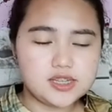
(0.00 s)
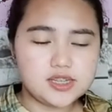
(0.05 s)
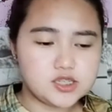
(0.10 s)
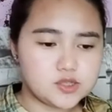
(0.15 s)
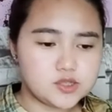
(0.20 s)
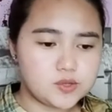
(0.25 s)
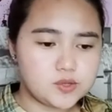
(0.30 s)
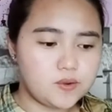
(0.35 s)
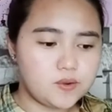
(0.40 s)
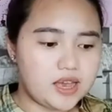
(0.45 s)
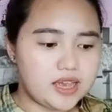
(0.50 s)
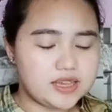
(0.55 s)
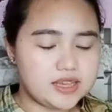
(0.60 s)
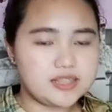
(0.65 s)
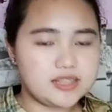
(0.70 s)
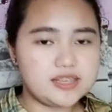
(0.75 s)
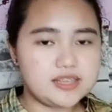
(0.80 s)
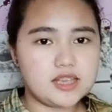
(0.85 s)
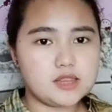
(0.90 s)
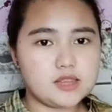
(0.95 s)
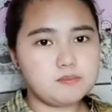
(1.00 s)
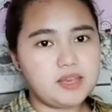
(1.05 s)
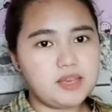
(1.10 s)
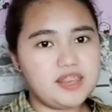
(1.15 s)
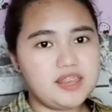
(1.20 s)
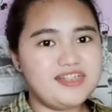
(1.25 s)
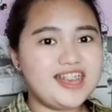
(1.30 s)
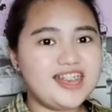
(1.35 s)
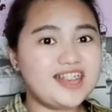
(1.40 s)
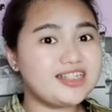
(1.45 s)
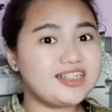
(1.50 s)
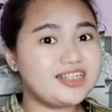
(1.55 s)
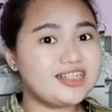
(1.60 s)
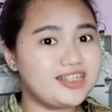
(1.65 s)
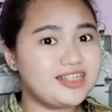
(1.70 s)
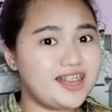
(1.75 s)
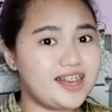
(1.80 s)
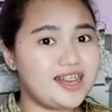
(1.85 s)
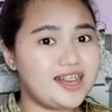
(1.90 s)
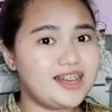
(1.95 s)
ko, I can get my net
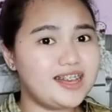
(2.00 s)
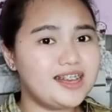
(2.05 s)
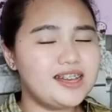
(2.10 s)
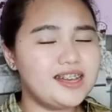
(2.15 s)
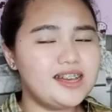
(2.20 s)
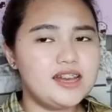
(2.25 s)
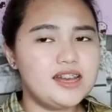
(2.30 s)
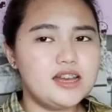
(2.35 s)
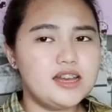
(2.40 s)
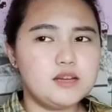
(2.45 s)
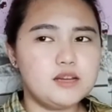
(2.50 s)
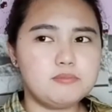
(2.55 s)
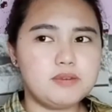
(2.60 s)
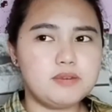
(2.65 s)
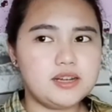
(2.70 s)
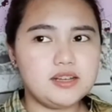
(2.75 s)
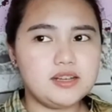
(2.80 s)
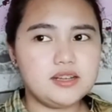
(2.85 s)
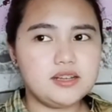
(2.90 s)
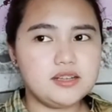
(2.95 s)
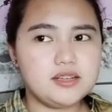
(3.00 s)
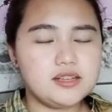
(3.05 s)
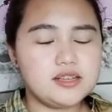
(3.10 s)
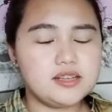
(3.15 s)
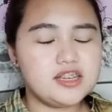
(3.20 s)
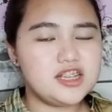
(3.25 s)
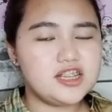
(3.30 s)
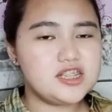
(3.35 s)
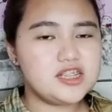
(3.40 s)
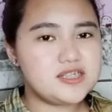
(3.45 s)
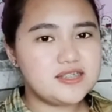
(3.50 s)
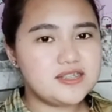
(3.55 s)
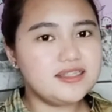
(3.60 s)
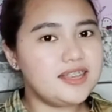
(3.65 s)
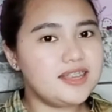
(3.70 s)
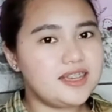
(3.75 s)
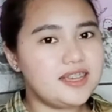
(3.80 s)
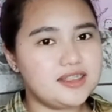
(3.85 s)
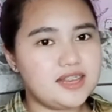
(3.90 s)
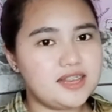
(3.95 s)
na. Parang, it's not
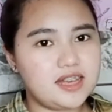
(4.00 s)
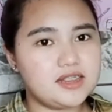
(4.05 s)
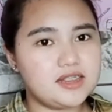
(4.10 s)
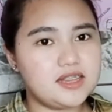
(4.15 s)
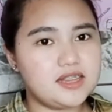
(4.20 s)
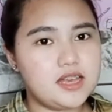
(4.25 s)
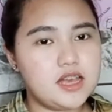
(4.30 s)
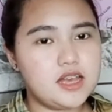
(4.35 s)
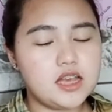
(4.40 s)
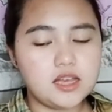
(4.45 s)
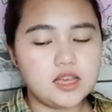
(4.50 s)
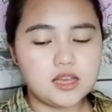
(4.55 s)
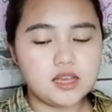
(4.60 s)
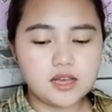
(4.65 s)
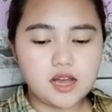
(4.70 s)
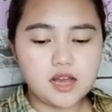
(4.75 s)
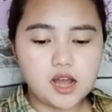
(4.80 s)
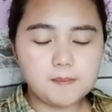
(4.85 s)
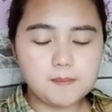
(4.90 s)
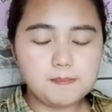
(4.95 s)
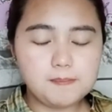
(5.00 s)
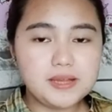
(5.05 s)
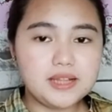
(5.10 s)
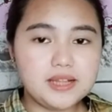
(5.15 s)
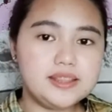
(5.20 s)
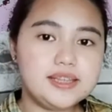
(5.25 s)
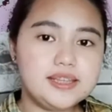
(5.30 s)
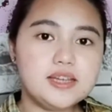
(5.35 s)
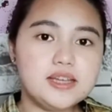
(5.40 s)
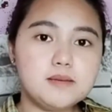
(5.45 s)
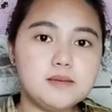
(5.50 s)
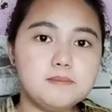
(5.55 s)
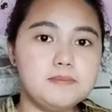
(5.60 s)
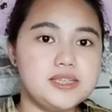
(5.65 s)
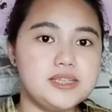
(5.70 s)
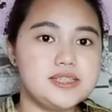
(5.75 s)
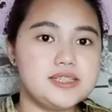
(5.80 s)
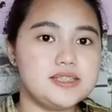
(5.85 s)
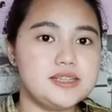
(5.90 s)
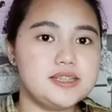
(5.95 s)
like that. Building a
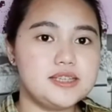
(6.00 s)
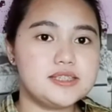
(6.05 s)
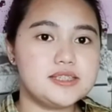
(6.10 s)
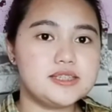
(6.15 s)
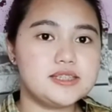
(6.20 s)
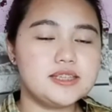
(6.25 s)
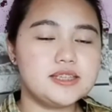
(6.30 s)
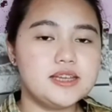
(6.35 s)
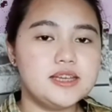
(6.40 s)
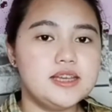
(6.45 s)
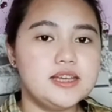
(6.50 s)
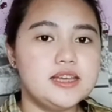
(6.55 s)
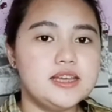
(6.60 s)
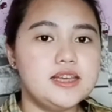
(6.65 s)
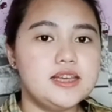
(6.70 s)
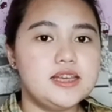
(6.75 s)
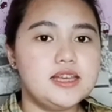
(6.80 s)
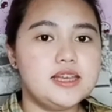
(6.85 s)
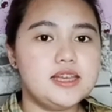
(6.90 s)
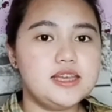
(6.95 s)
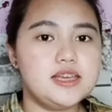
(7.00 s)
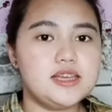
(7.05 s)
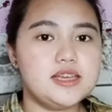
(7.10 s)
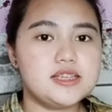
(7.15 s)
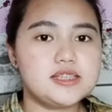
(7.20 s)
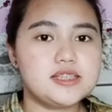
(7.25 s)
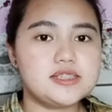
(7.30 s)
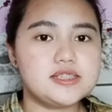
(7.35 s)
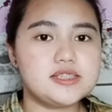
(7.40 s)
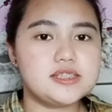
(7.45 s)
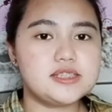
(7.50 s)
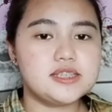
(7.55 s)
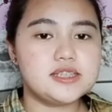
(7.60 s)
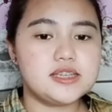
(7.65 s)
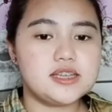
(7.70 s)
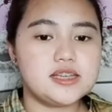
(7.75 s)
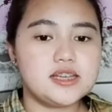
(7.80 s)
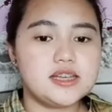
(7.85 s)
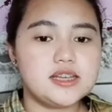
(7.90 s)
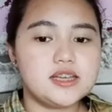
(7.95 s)
business is
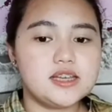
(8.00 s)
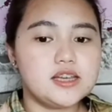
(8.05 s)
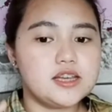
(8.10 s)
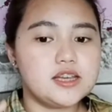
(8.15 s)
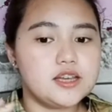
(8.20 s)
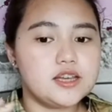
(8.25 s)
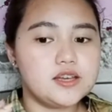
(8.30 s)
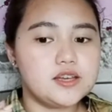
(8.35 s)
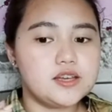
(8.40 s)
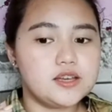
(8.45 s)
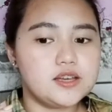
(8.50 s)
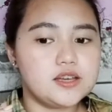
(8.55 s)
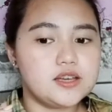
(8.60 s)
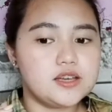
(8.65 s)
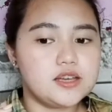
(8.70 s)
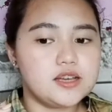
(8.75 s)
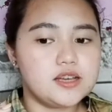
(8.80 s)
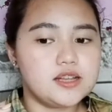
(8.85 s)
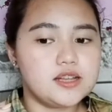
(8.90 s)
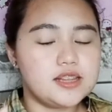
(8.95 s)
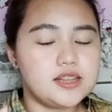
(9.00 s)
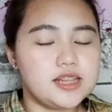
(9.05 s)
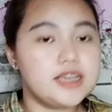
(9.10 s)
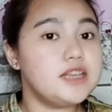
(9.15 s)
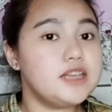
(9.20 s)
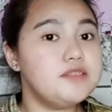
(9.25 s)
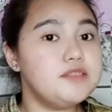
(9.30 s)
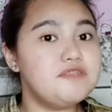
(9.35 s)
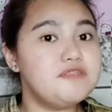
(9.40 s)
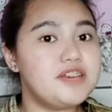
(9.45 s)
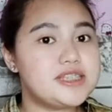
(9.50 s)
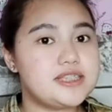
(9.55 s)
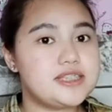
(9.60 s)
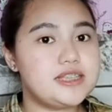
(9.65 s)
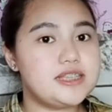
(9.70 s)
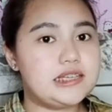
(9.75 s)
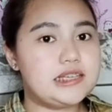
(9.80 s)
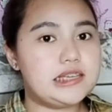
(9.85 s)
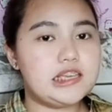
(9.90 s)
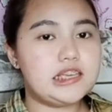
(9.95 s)
like
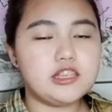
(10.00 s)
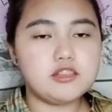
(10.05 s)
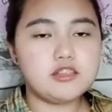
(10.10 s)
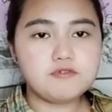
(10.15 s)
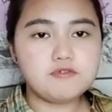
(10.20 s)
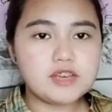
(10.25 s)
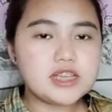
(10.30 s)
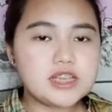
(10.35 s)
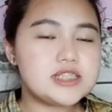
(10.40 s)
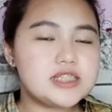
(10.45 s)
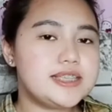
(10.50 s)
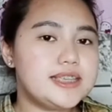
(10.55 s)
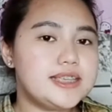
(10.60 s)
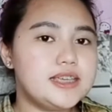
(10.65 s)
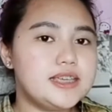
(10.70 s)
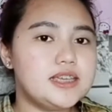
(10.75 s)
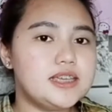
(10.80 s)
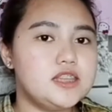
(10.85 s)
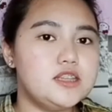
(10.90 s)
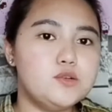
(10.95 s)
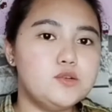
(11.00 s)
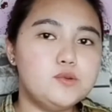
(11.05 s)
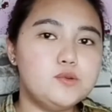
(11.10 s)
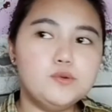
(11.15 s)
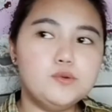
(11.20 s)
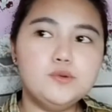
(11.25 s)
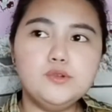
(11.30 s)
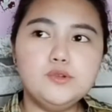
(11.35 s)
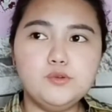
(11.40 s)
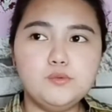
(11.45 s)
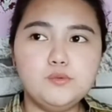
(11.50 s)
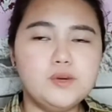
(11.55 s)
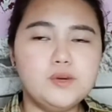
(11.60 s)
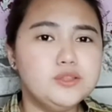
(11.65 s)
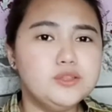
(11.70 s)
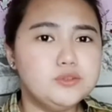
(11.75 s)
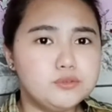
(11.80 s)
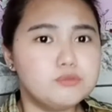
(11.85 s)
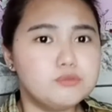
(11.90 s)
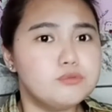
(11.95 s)
investing. Investing in the whole 1
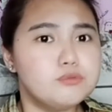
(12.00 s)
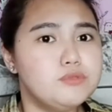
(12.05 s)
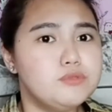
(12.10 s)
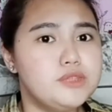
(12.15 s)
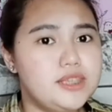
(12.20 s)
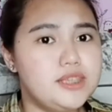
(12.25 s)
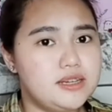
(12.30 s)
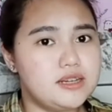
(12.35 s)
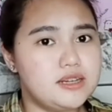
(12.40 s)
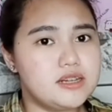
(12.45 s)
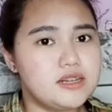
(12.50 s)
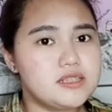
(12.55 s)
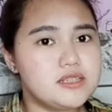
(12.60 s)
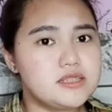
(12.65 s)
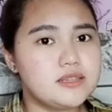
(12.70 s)
to 2 years,